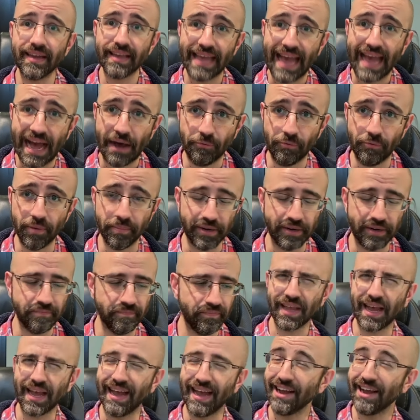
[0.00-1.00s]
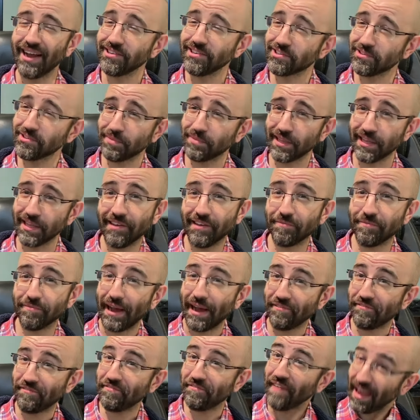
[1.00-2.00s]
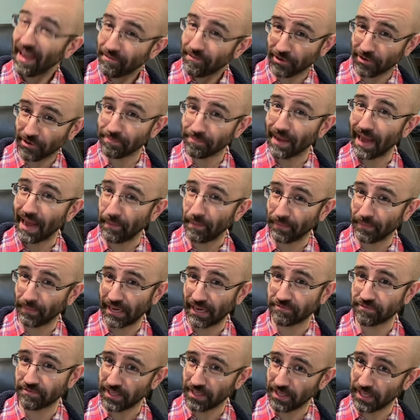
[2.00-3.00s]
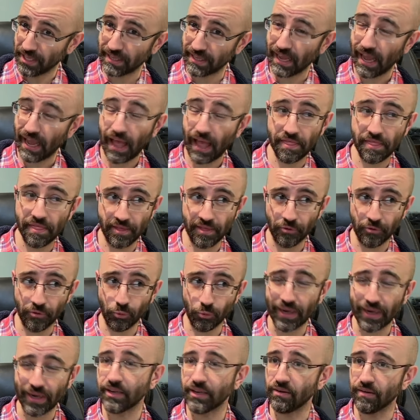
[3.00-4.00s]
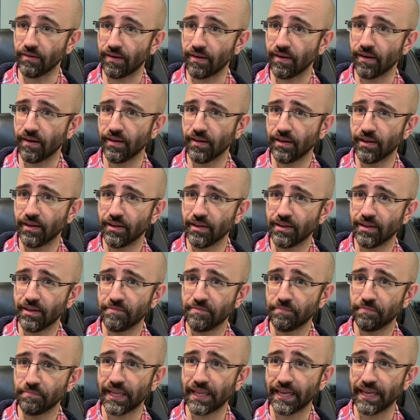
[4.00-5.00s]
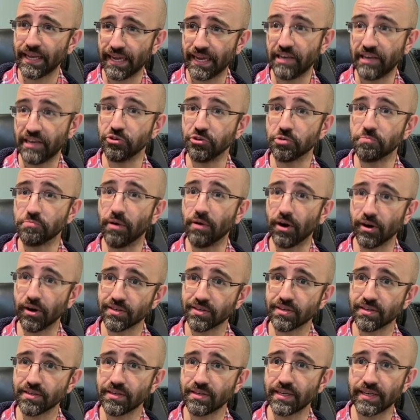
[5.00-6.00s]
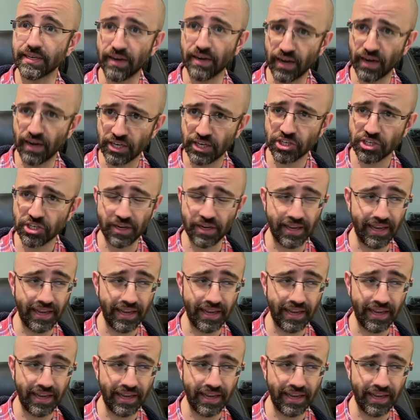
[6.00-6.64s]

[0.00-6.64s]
Catwoman. I also believe my favorite Batman villain, the Riddler, played a huge part in Hush.